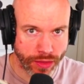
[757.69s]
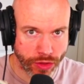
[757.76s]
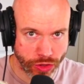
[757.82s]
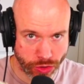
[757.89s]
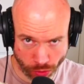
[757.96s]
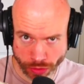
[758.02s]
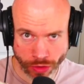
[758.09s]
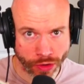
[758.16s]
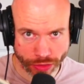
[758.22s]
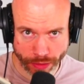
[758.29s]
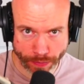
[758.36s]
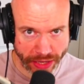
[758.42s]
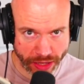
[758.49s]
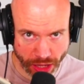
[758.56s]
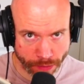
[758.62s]
You're not the
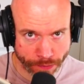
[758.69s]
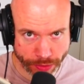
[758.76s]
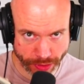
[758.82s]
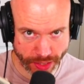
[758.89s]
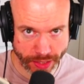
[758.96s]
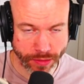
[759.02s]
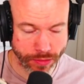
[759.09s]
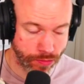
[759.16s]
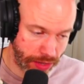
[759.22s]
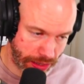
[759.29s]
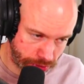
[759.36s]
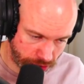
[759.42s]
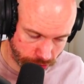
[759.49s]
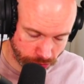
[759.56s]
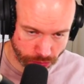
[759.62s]
big company,
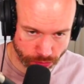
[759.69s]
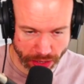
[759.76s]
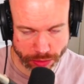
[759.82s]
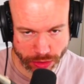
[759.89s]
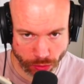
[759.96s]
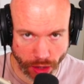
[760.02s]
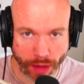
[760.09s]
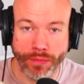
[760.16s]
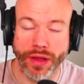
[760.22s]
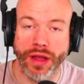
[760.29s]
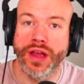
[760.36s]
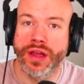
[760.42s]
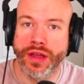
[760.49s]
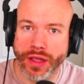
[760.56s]
maybe maybe you are, but